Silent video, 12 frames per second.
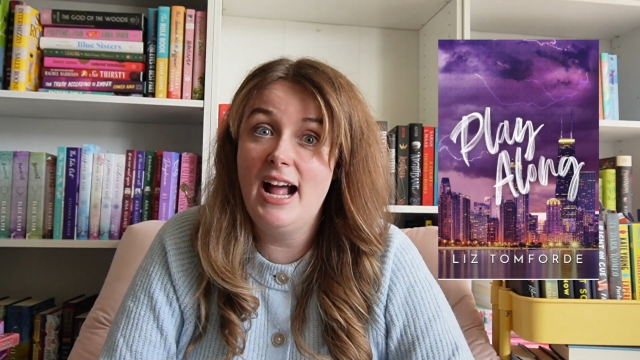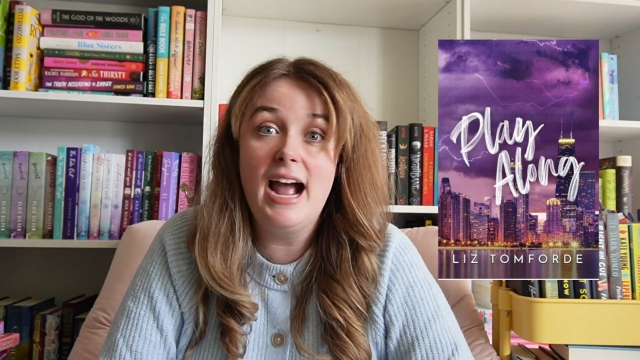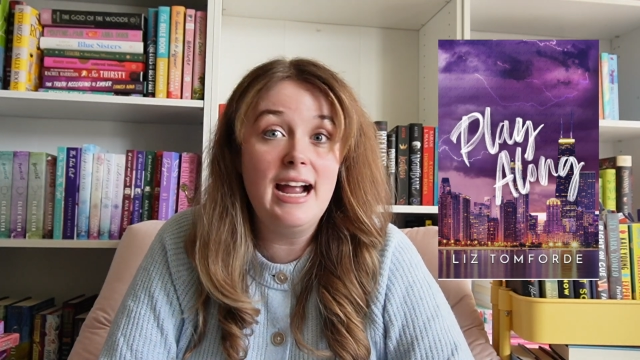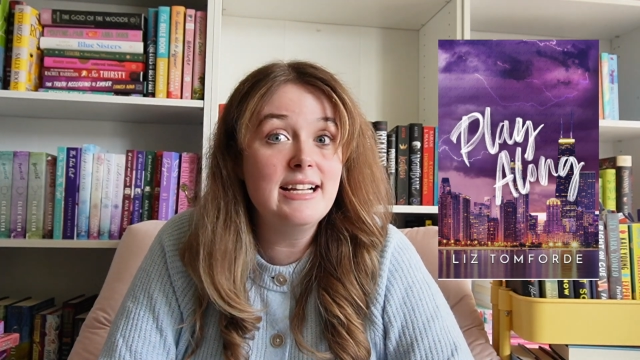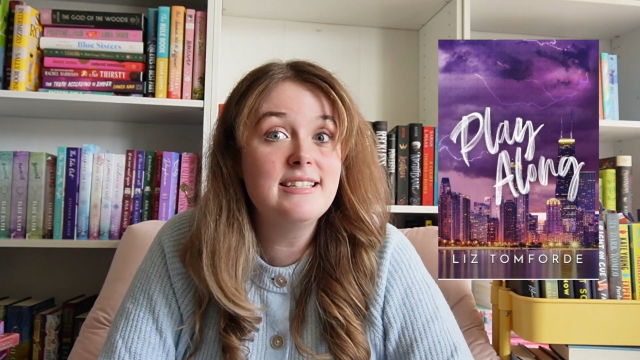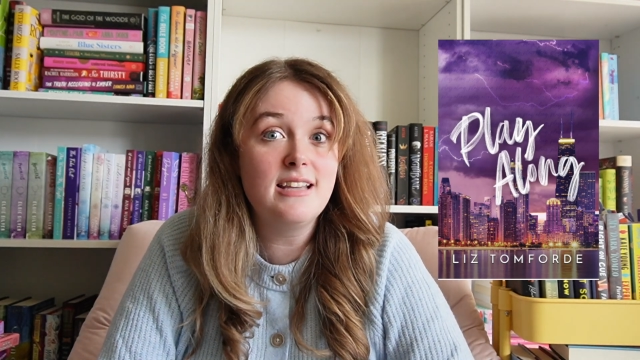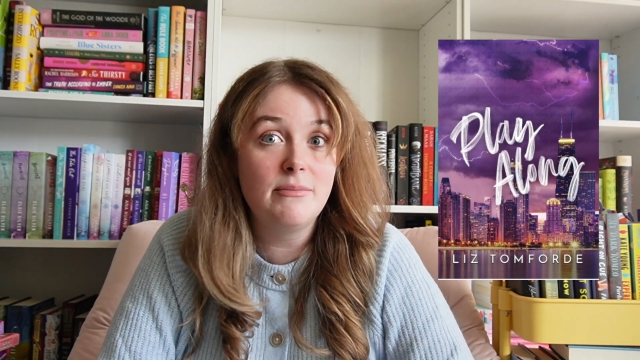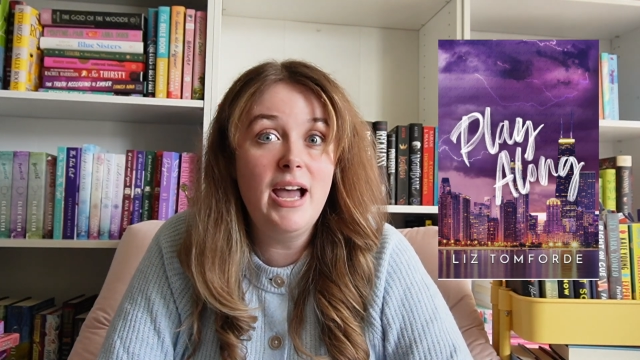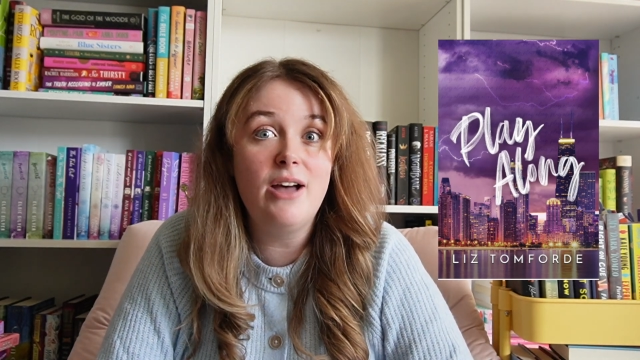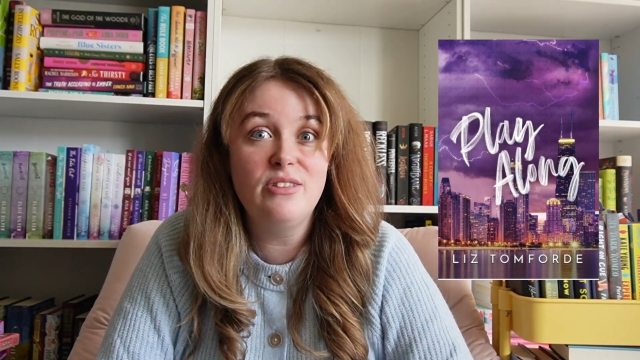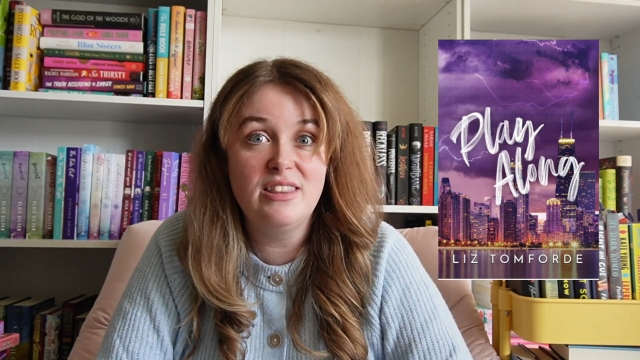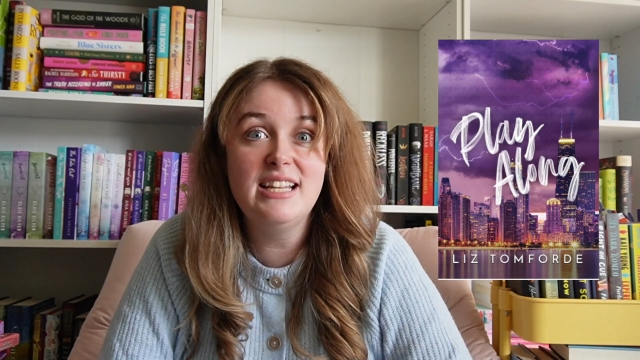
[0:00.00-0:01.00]
I
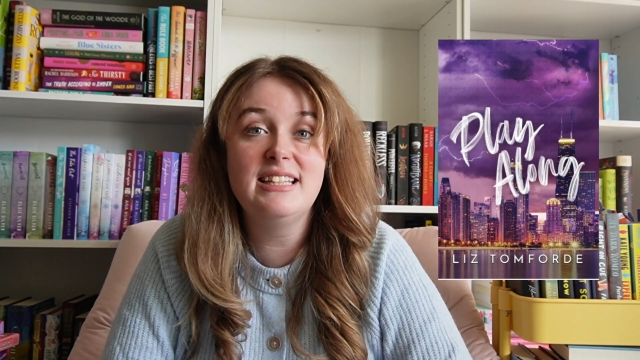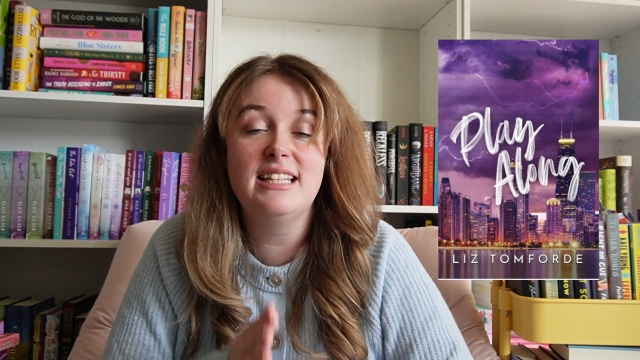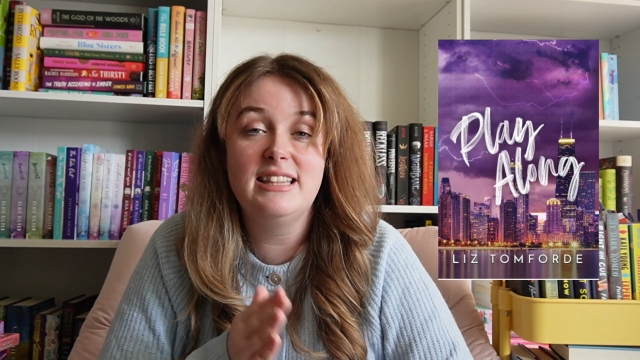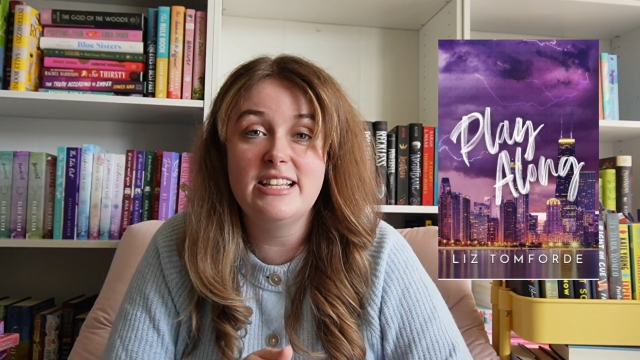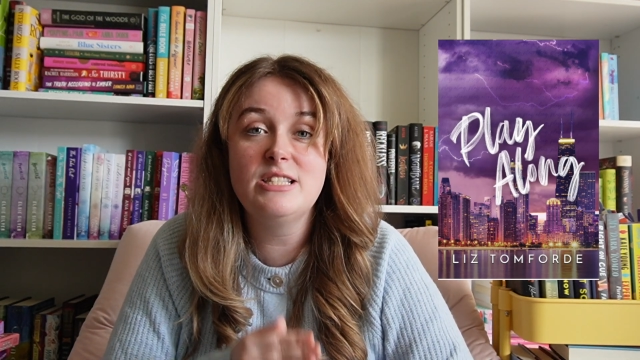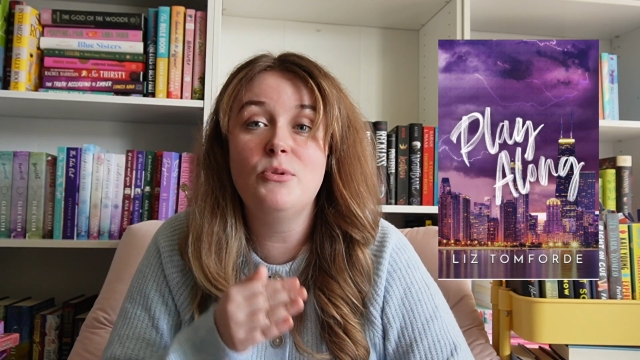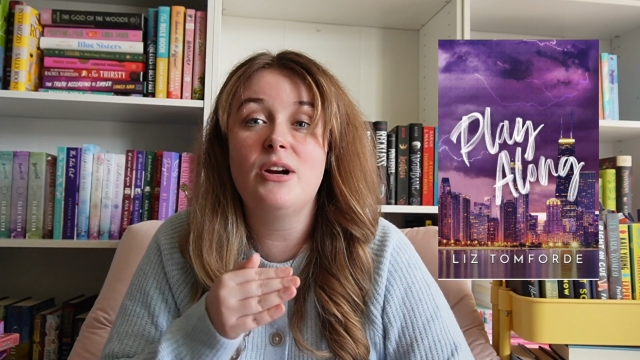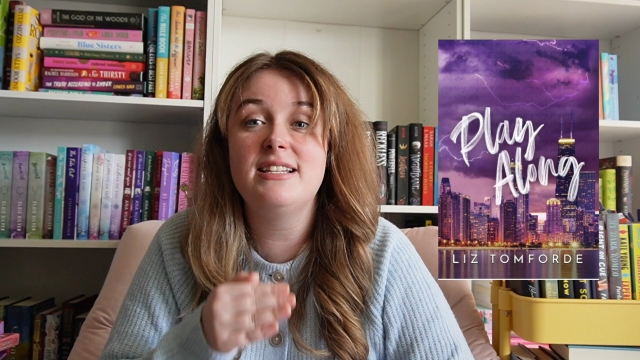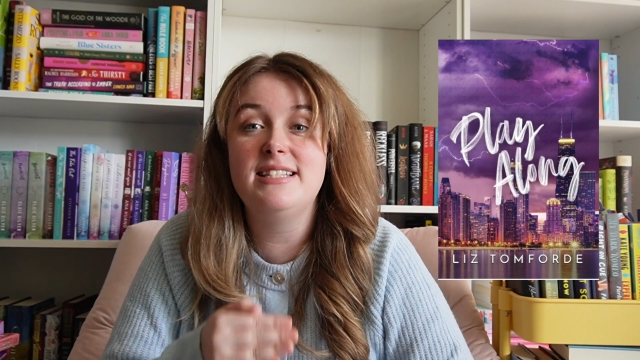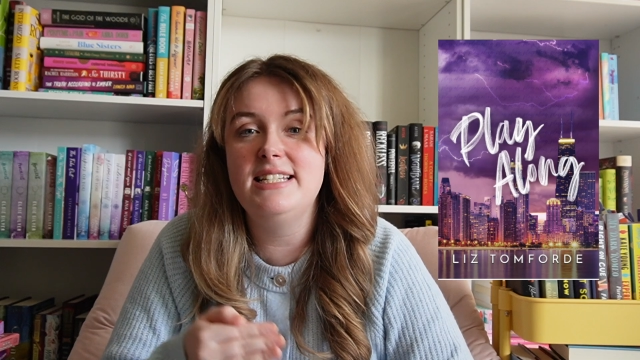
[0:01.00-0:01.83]
somehow think that this book has